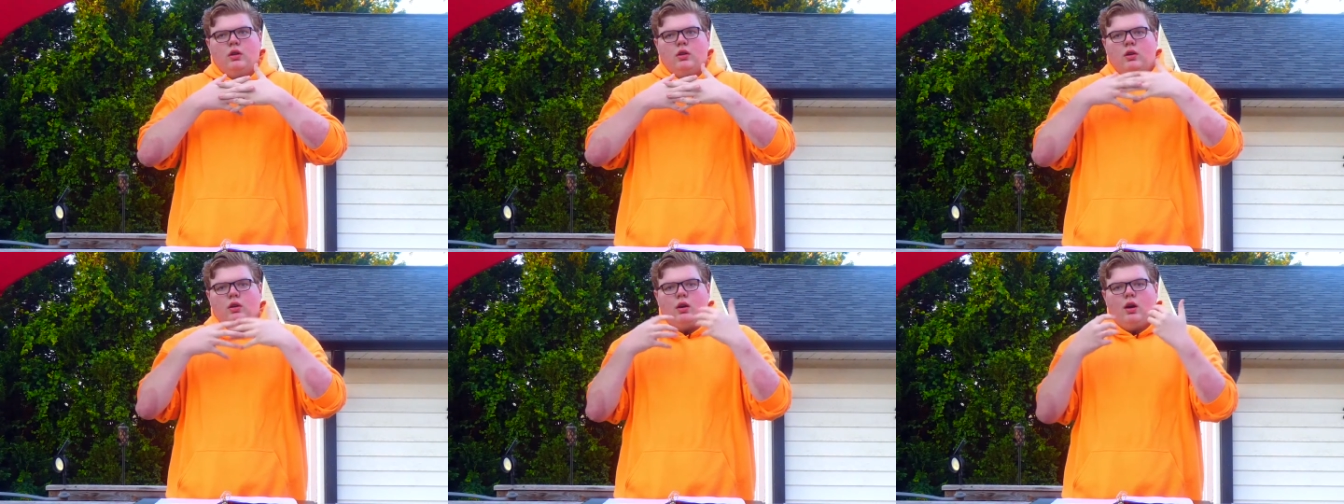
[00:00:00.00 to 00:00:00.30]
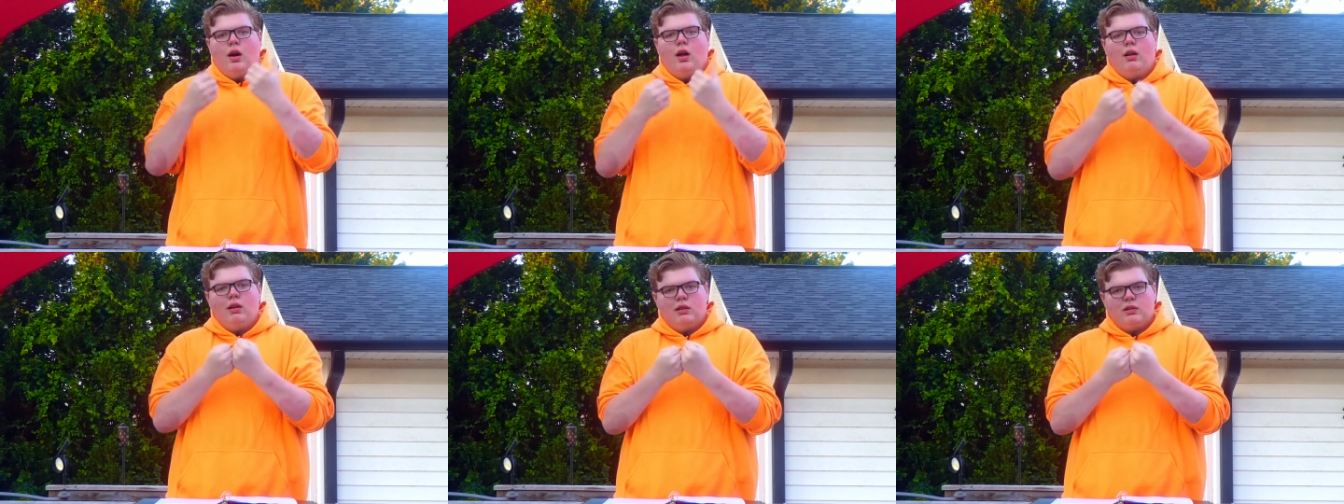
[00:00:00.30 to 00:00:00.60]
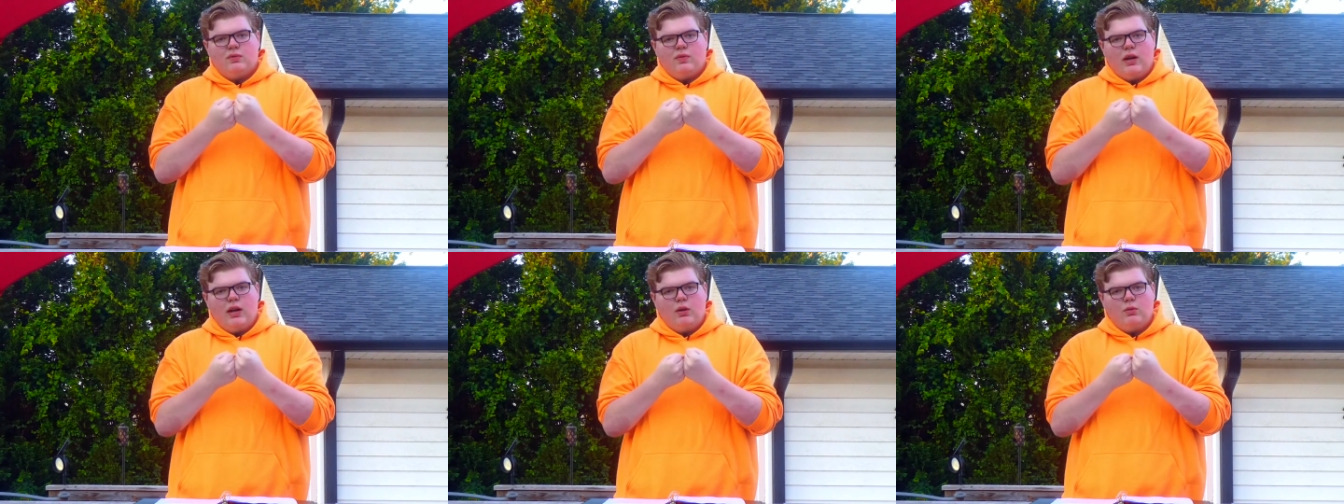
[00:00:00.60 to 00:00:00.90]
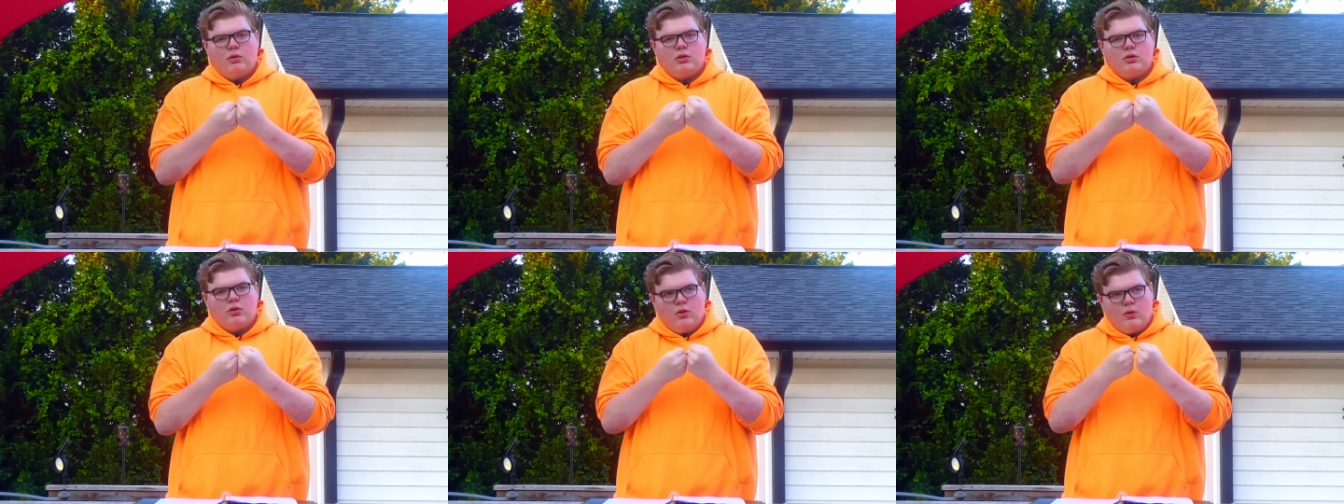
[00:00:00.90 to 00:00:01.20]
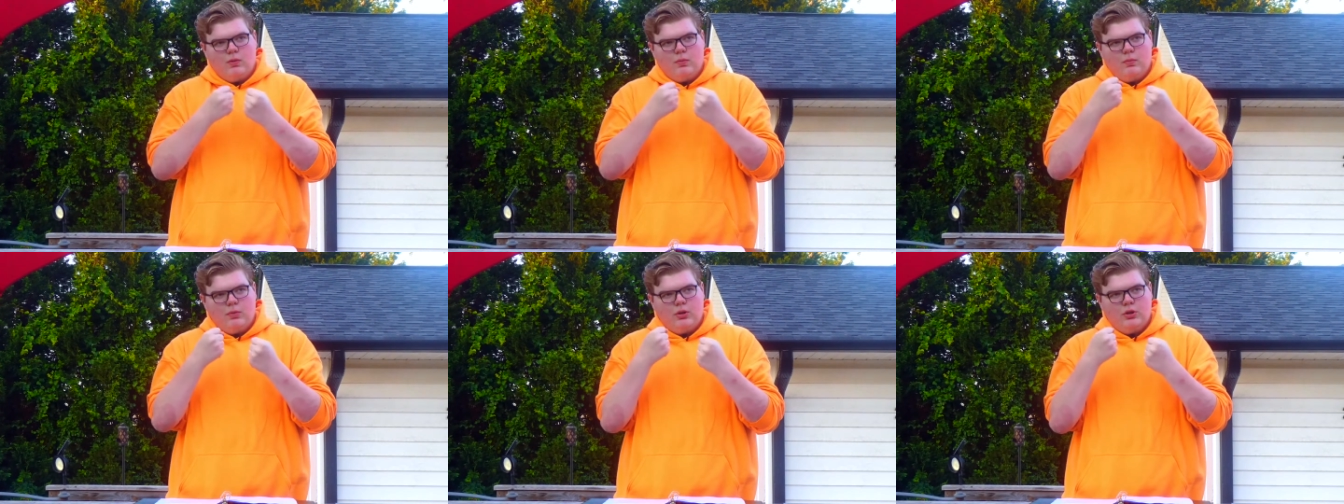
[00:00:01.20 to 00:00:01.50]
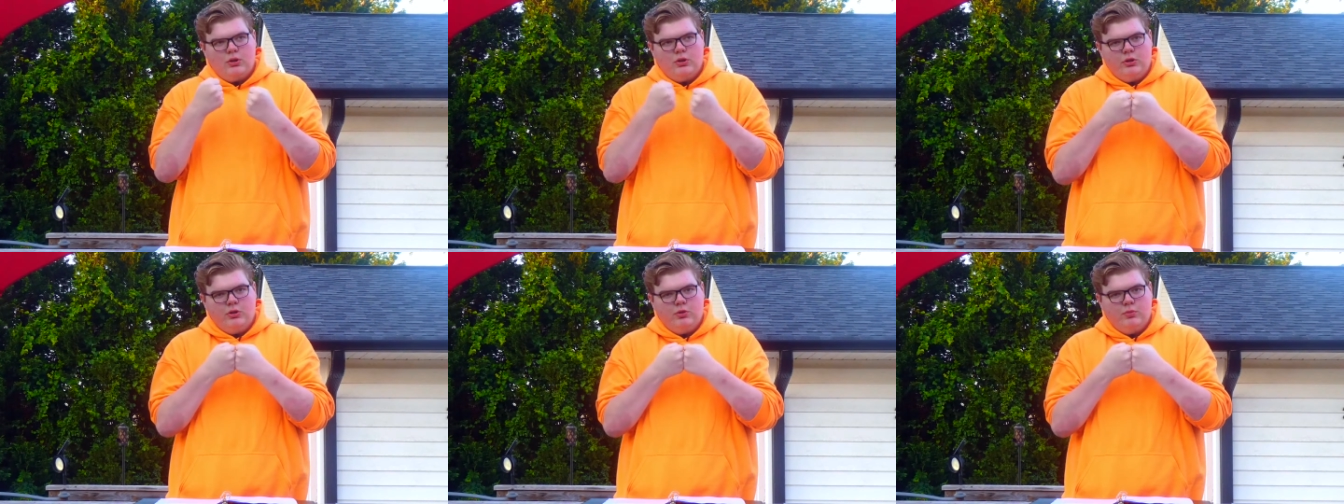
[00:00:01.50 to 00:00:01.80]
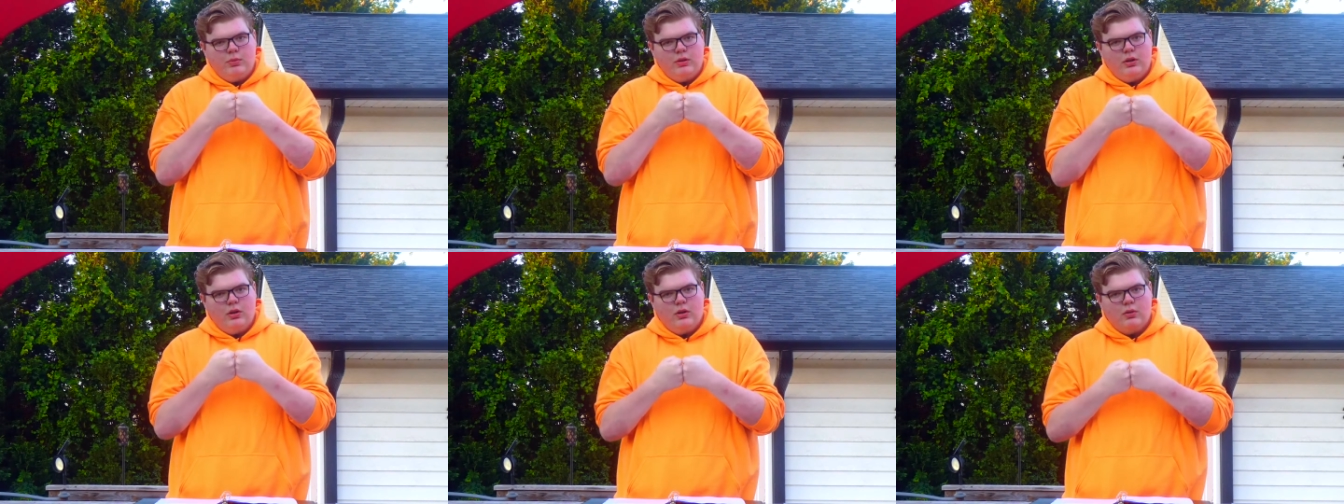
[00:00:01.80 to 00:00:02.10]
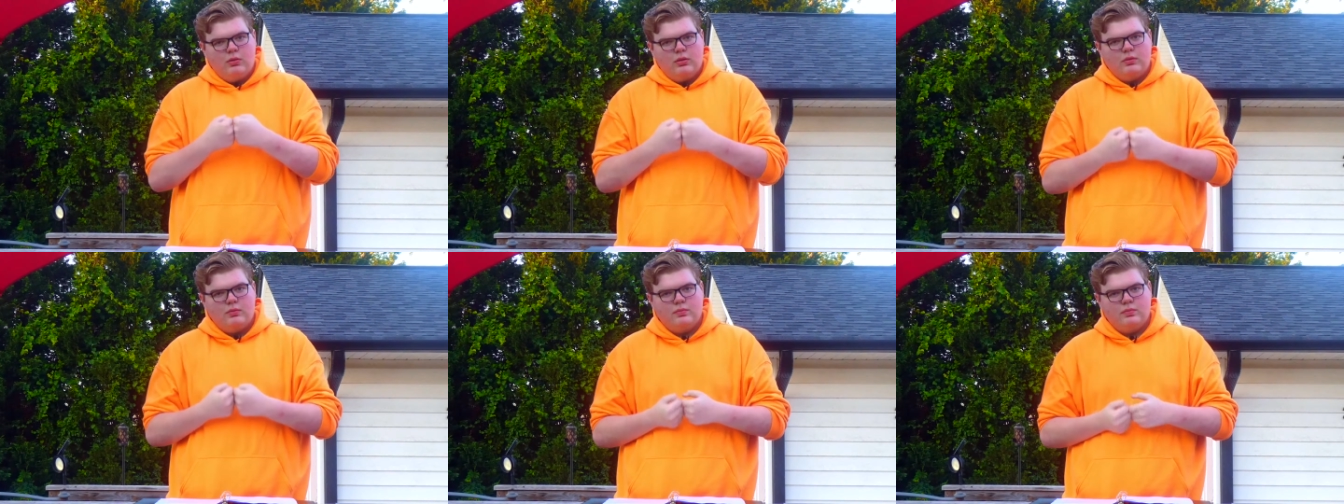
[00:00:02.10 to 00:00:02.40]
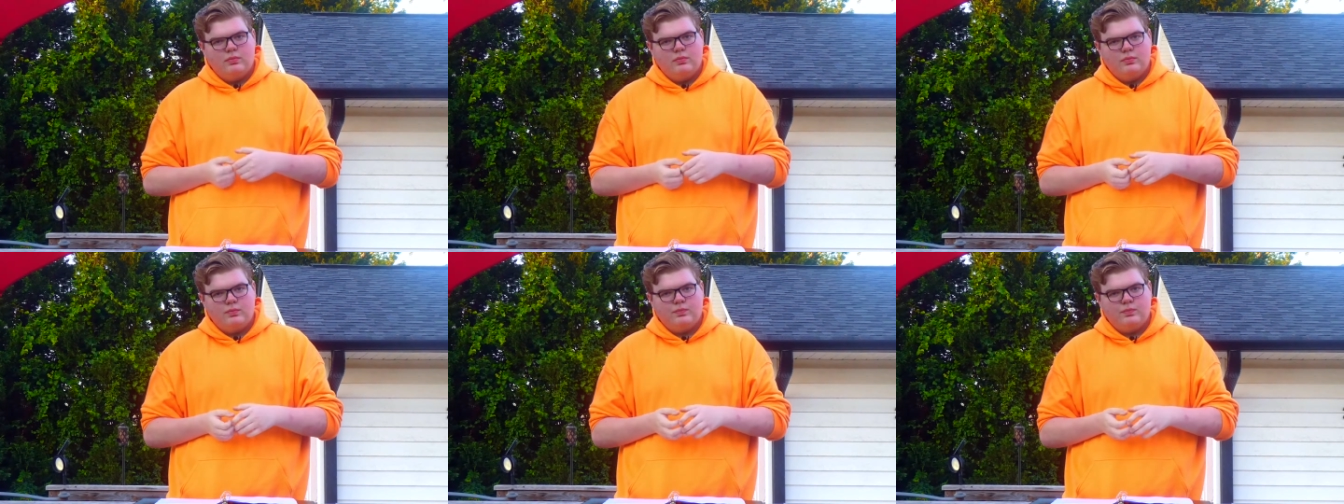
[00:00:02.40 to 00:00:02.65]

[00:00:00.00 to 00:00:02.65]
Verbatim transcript: to call his followers home, you'd be going?